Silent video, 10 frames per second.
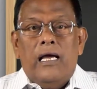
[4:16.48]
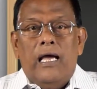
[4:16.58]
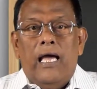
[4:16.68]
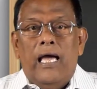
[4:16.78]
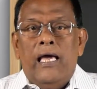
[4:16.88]

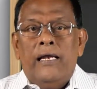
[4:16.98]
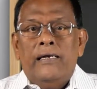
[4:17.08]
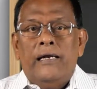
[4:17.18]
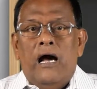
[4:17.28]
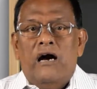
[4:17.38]

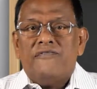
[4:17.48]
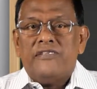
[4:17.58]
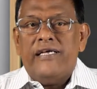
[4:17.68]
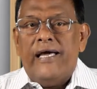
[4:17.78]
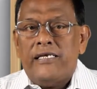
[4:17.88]
And after
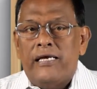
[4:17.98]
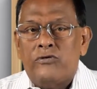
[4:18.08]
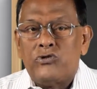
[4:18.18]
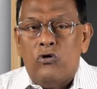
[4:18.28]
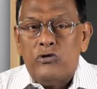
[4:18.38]
that, I
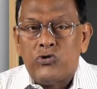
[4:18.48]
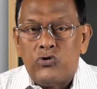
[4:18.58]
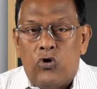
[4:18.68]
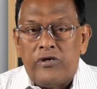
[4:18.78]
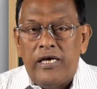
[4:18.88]
was also
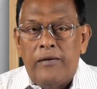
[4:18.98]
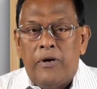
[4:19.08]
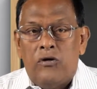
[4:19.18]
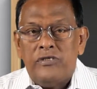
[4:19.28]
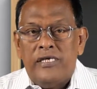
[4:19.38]
talking
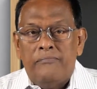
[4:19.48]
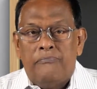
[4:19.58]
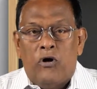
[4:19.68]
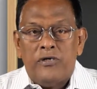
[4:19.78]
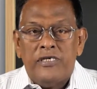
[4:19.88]
about the
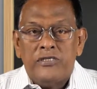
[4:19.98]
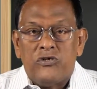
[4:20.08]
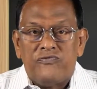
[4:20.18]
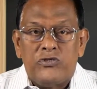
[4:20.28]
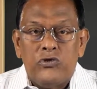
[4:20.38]
importance
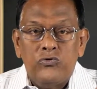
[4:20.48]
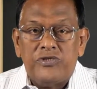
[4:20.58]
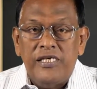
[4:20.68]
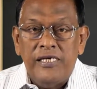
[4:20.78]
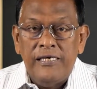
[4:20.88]
of
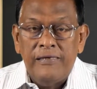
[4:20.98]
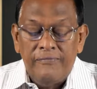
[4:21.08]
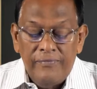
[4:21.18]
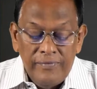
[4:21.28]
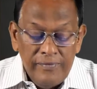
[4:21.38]
choosing
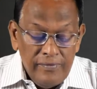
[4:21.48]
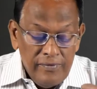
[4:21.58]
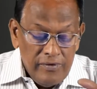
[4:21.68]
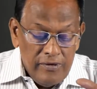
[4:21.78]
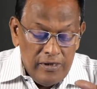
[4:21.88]

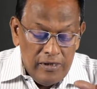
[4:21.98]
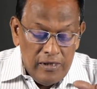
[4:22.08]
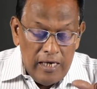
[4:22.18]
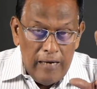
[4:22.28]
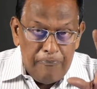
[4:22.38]

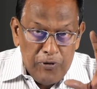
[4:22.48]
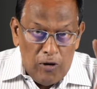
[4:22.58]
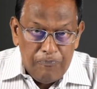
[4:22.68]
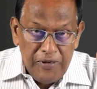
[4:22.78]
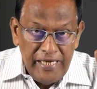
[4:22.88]
the
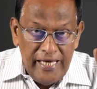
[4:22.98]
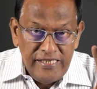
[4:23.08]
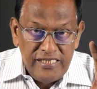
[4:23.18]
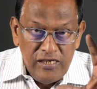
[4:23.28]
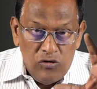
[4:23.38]

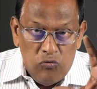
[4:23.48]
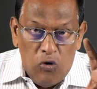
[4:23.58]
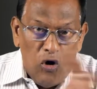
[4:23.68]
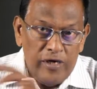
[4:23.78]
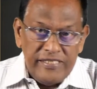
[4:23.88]
appropriate
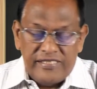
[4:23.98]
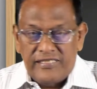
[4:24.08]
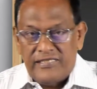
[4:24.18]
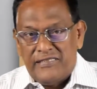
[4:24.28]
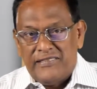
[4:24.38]

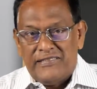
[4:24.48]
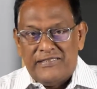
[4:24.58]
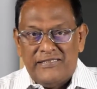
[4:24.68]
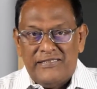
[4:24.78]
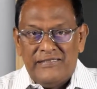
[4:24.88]

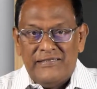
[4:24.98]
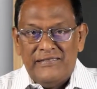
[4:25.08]
voice.